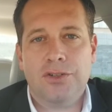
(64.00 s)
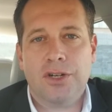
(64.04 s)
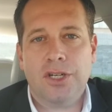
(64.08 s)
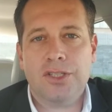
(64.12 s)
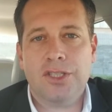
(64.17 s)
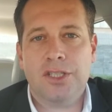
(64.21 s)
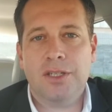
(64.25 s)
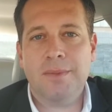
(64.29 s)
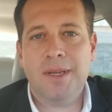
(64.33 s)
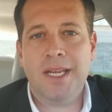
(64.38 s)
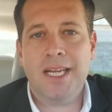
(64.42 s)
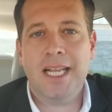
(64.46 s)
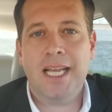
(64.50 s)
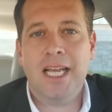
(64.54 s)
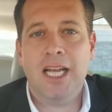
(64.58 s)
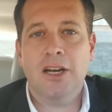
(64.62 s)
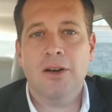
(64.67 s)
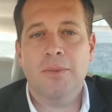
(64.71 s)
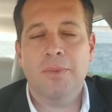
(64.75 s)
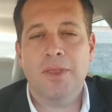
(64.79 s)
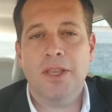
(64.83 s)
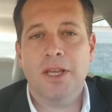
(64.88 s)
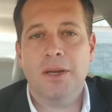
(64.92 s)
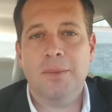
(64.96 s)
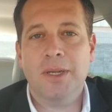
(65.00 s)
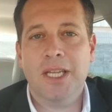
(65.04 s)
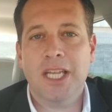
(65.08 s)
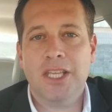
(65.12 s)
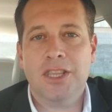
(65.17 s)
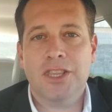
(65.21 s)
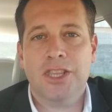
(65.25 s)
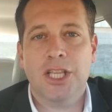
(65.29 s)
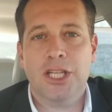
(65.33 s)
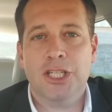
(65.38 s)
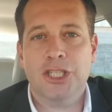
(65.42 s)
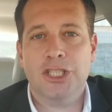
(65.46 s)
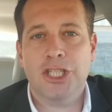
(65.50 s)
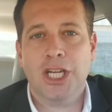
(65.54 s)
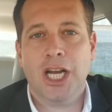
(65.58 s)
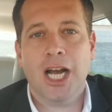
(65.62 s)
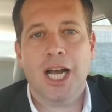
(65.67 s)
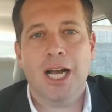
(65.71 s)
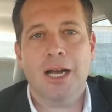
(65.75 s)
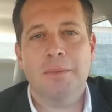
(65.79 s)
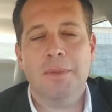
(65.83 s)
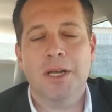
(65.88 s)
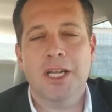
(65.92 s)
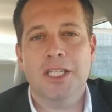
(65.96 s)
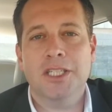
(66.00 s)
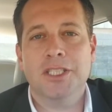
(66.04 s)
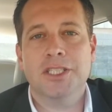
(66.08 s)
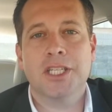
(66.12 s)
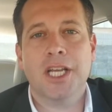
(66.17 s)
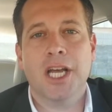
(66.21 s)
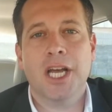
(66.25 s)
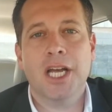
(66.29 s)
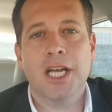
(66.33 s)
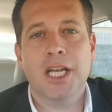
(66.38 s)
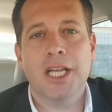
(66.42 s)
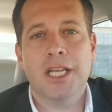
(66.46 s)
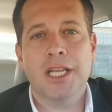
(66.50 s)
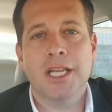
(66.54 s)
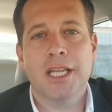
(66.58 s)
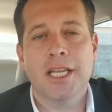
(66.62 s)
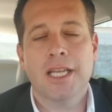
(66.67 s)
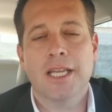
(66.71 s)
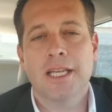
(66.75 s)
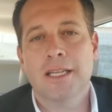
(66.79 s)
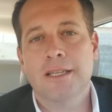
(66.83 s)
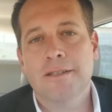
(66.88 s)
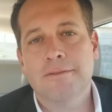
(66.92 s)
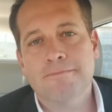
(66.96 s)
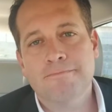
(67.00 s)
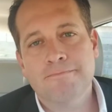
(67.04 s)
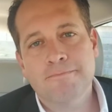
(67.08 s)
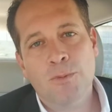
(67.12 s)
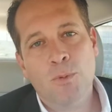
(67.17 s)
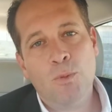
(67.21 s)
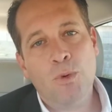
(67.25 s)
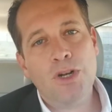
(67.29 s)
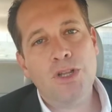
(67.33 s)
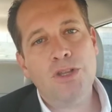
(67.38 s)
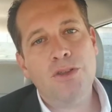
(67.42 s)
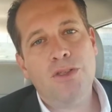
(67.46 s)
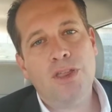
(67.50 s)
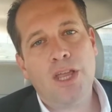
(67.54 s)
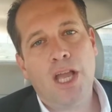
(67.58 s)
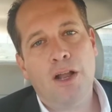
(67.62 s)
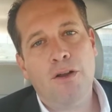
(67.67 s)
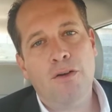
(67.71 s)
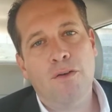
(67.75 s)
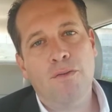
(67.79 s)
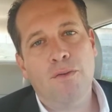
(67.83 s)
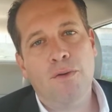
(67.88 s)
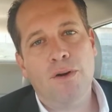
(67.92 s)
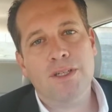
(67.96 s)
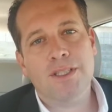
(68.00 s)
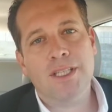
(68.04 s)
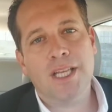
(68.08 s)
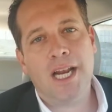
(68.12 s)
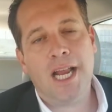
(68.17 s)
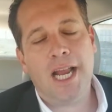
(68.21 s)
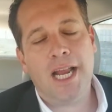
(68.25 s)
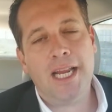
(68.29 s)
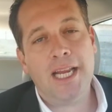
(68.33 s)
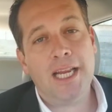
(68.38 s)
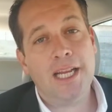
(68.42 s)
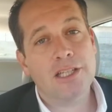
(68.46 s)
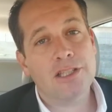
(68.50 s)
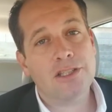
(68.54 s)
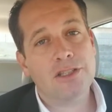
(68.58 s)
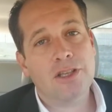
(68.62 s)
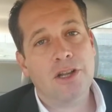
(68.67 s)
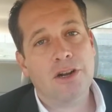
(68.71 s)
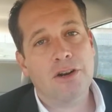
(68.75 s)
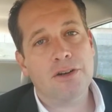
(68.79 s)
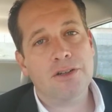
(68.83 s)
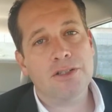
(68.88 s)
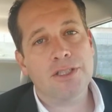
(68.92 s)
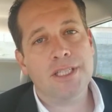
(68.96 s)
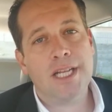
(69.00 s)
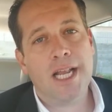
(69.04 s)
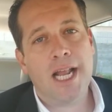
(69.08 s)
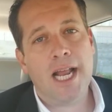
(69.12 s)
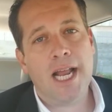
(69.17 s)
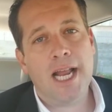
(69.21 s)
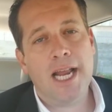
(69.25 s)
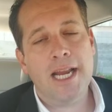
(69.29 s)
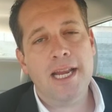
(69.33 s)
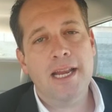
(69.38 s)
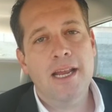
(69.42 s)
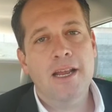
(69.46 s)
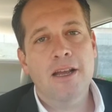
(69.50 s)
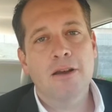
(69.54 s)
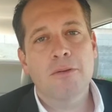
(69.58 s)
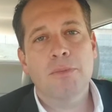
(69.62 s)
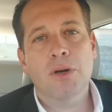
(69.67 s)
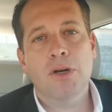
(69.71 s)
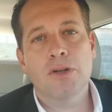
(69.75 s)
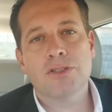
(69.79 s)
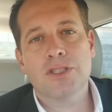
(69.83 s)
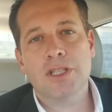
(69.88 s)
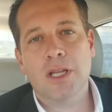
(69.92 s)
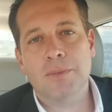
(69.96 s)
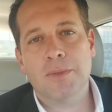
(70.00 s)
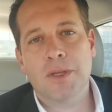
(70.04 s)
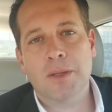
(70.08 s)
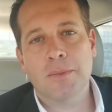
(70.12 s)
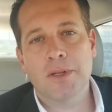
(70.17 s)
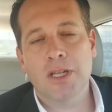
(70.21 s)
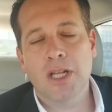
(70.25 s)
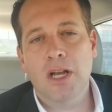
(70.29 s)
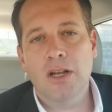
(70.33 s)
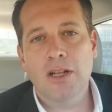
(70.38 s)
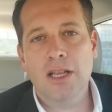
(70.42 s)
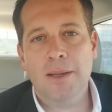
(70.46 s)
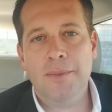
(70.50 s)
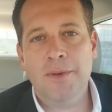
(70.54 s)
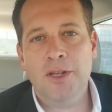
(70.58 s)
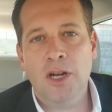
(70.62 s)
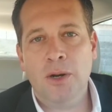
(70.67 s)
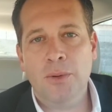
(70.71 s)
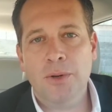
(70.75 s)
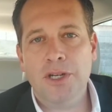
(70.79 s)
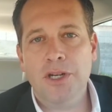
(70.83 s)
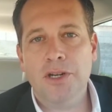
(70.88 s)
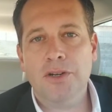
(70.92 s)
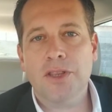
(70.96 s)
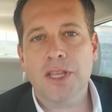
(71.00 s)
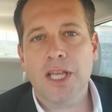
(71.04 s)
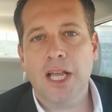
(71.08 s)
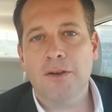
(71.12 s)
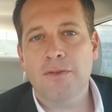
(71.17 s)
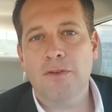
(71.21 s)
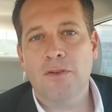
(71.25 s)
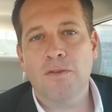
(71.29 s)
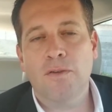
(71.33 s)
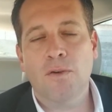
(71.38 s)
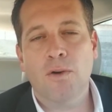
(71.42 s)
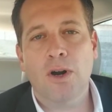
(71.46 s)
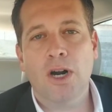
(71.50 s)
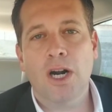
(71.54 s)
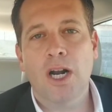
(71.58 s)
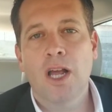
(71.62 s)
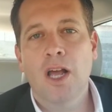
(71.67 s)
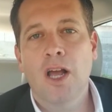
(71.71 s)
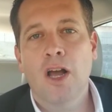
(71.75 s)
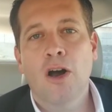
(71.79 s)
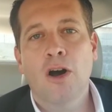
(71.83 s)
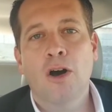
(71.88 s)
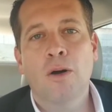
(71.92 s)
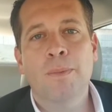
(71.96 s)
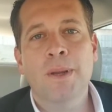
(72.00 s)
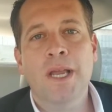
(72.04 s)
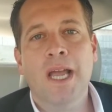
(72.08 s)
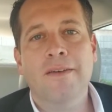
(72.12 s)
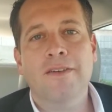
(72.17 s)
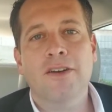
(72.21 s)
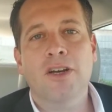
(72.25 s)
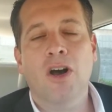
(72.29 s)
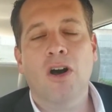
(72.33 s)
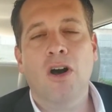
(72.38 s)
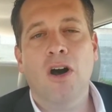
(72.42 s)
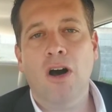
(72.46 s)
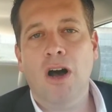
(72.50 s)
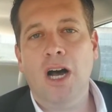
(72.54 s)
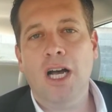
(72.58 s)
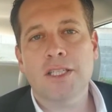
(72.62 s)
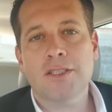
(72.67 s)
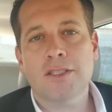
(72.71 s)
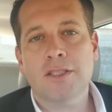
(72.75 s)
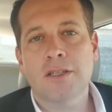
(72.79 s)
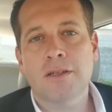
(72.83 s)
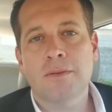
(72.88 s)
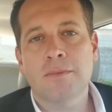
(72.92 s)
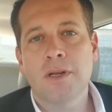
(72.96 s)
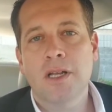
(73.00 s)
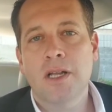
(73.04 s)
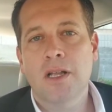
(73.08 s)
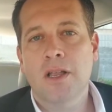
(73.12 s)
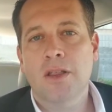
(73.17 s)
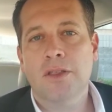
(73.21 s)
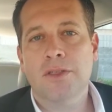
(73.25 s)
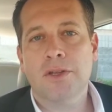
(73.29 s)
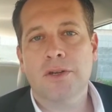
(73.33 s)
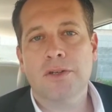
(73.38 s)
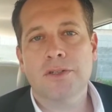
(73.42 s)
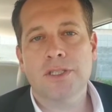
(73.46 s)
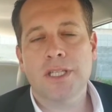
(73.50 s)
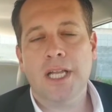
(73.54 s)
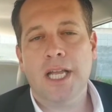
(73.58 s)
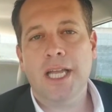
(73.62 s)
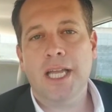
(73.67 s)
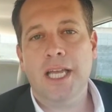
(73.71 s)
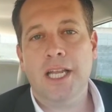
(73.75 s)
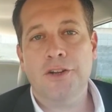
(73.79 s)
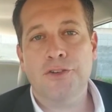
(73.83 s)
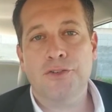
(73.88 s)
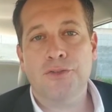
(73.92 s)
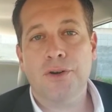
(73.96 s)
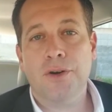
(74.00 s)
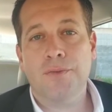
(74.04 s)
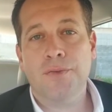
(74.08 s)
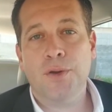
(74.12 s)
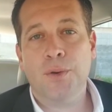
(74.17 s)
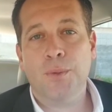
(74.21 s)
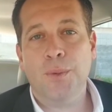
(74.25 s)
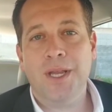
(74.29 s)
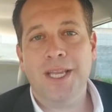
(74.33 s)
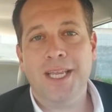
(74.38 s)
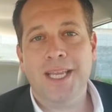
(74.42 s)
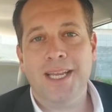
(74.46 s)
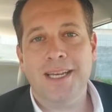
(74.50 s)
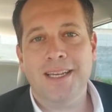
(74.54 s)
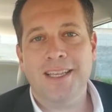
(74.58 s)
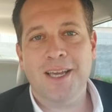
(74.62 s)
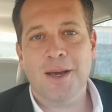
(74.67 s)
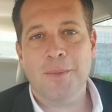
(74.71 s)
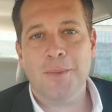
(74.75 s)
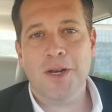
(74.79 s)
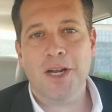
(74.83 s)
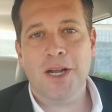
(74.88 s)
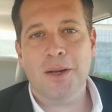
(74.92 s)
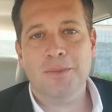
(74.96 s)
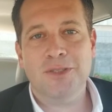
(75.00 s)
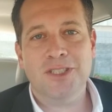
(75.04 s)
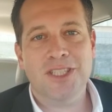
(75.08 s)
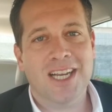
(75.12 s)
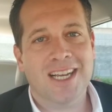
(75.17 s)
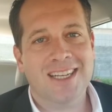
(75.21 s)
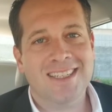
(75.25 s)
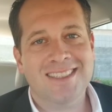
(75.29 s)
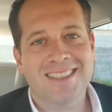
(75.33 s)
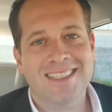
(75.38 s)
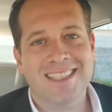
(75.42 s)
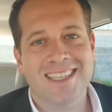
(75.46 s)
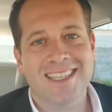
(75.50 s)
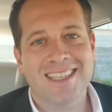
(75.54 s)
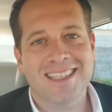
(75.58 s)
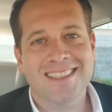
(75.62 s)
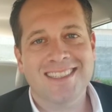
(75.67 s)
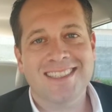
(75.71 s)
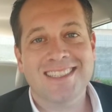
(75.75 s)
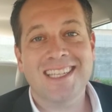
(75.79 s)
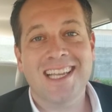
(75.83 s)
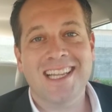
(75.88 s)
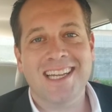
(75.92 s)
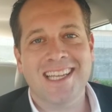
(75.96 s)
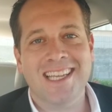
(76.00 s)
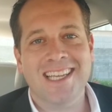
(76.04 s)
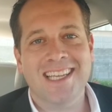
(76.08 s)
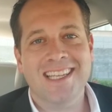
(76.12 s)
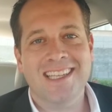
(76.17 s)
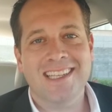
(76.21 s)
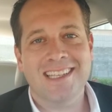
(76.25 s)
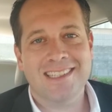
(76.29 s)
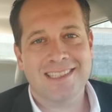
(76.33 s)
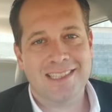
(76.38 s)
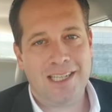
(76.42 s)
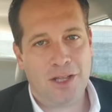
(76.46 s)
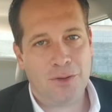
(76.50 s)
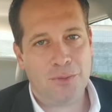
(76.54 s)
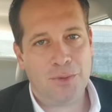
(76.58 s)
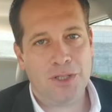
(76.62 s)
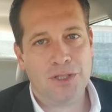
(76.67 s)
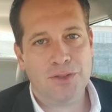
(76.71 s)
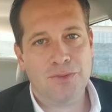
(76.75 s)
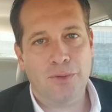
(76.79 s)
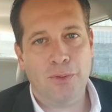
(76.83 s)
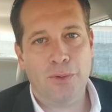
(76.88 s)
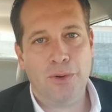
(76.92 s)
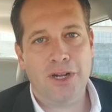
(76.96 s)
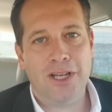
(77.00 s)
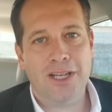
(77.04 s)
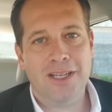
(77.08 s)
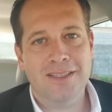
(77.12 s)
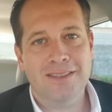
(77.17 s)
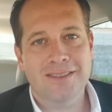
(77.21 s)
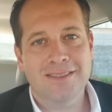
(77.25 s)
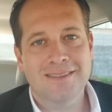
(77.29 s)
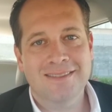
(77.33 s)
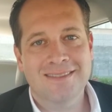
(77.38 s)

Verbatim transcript: trusted me to help them get the job done. What are you thankful for today? It's Thursday. Post something below. Let me know what you're thankful for. Hope you have an awesome Thursday and a terrific weekend coming up. John See., sunny Southwest Florida.